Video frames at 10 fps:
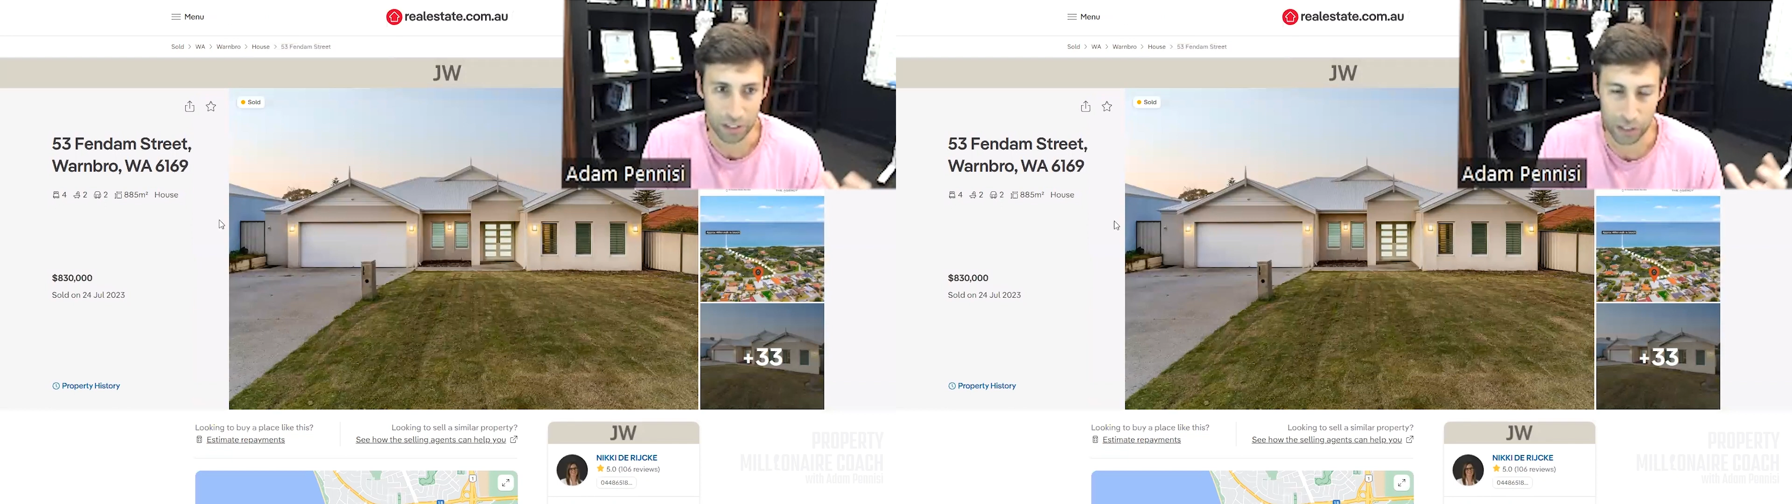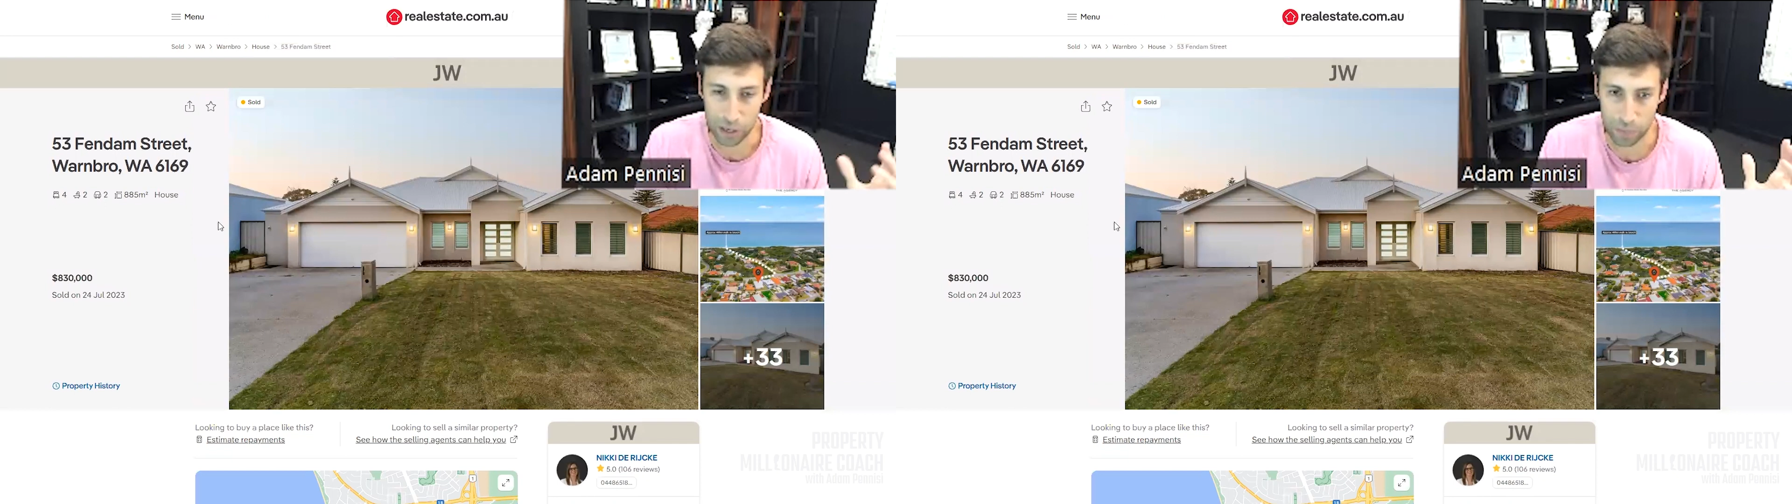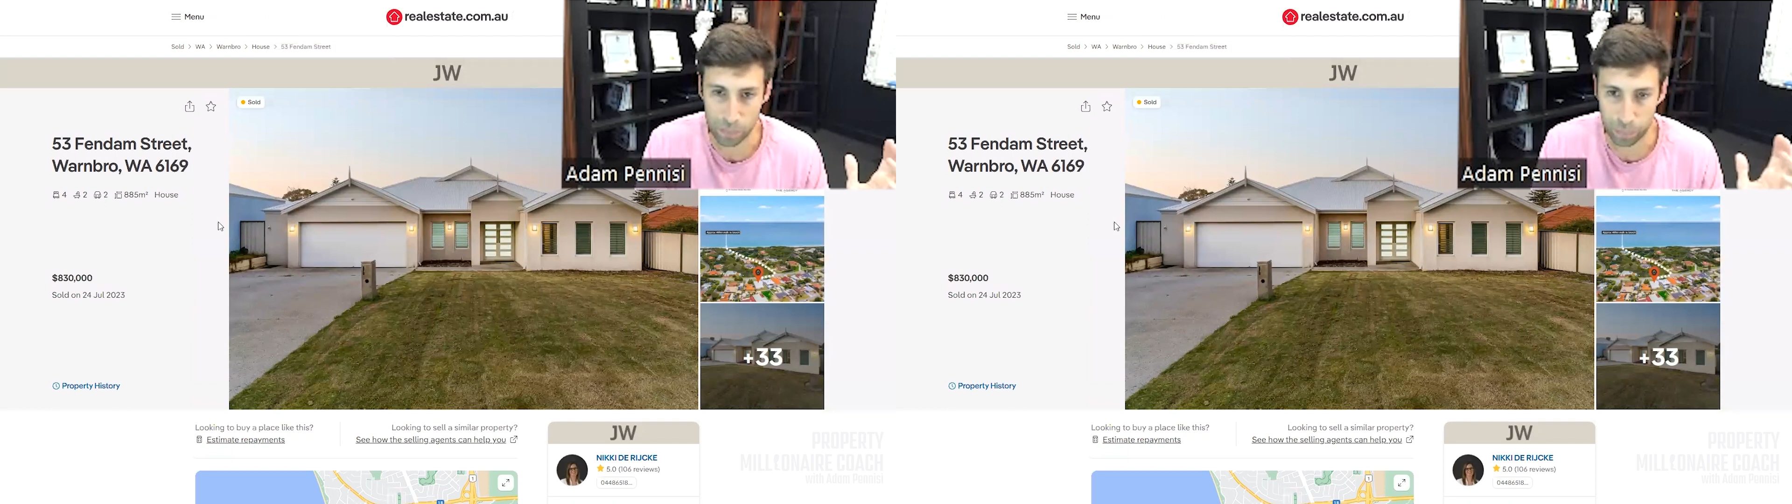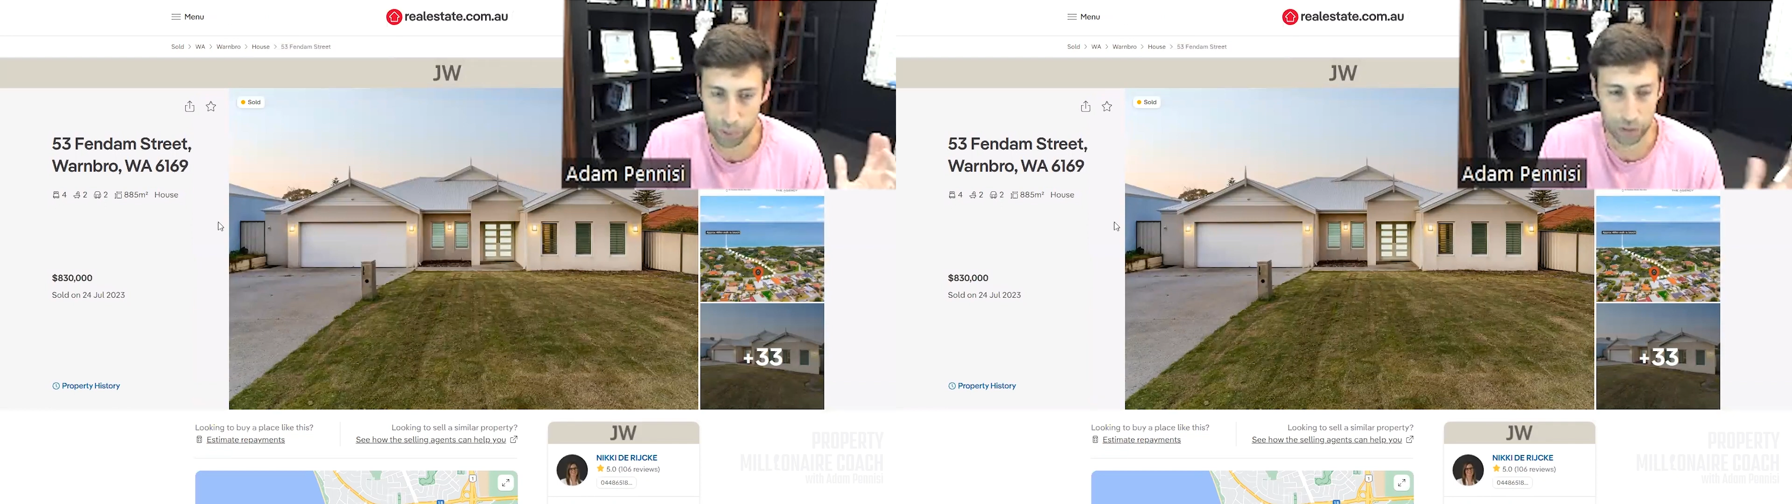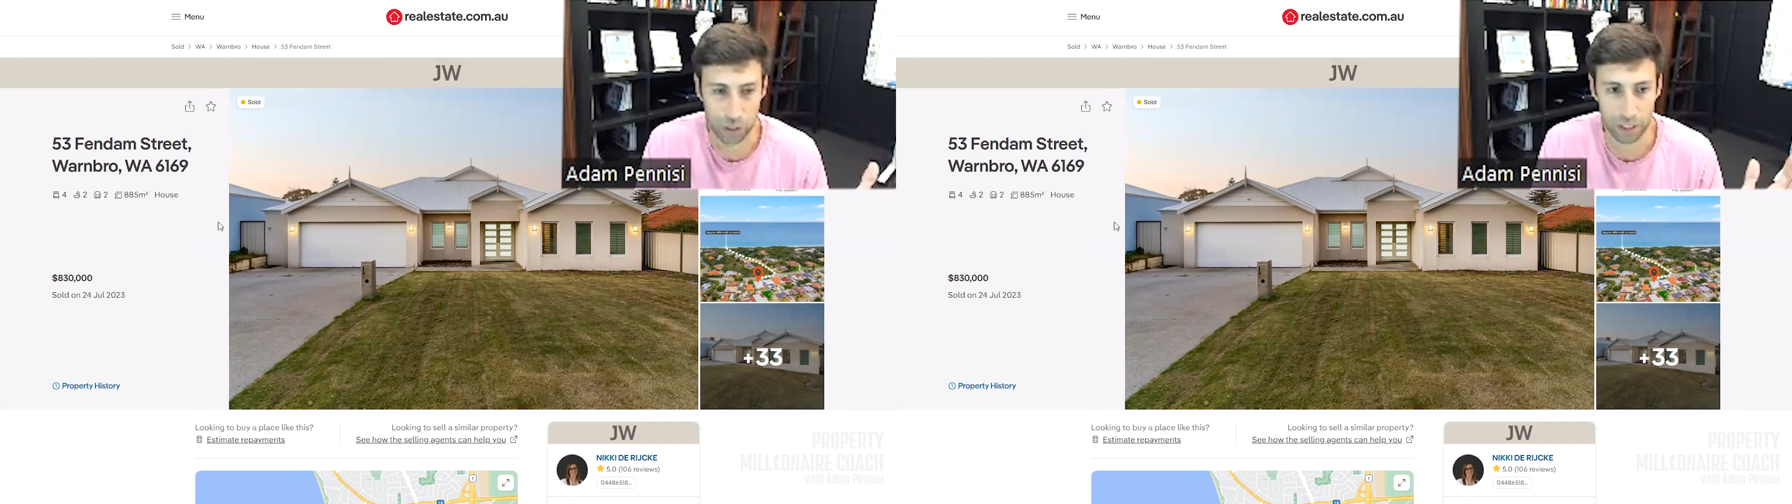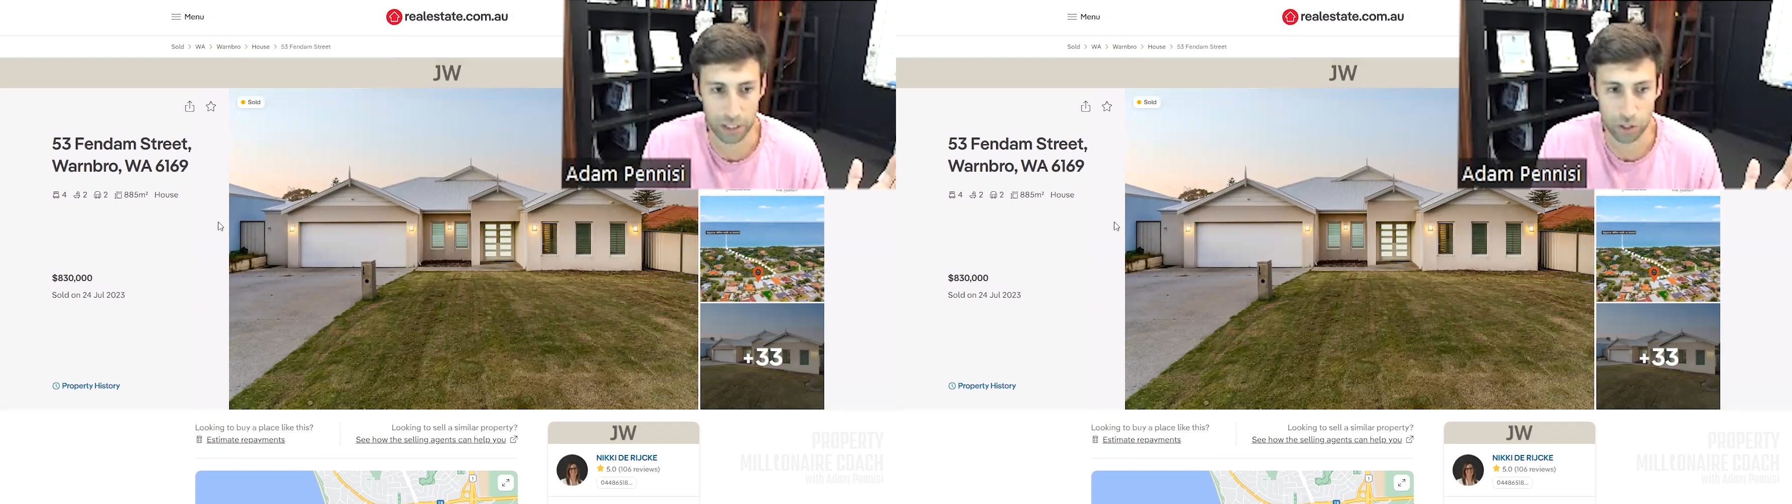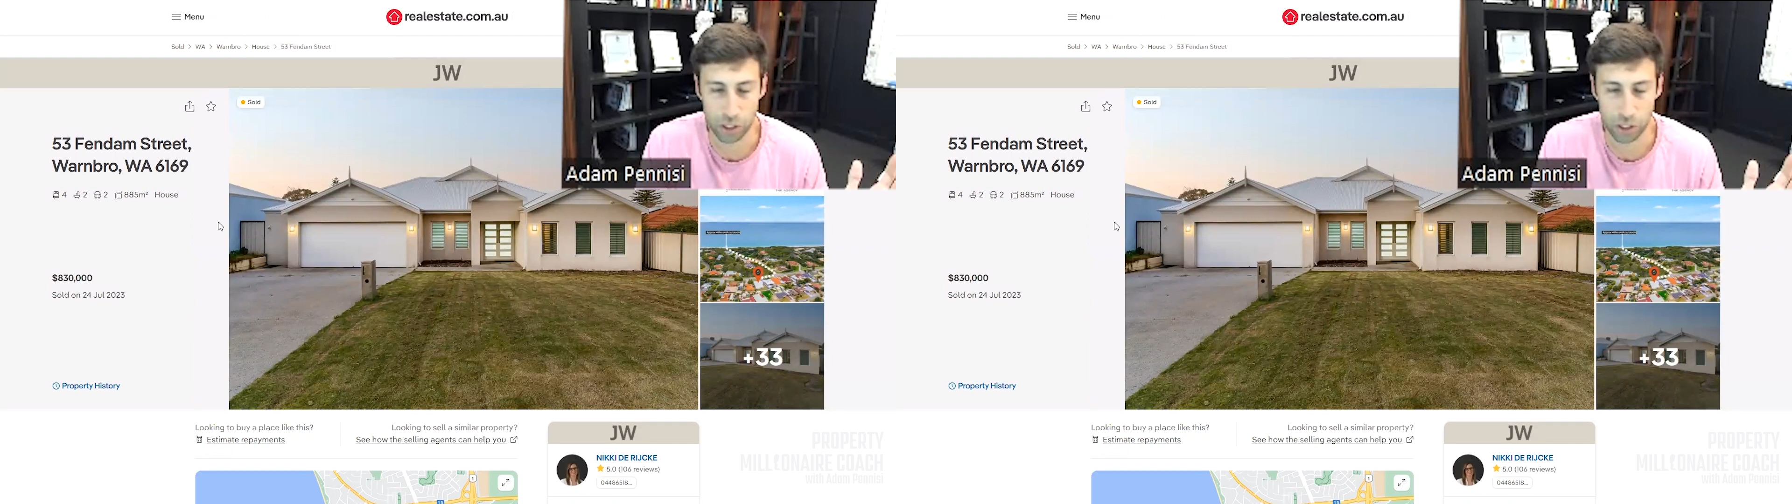I clicked on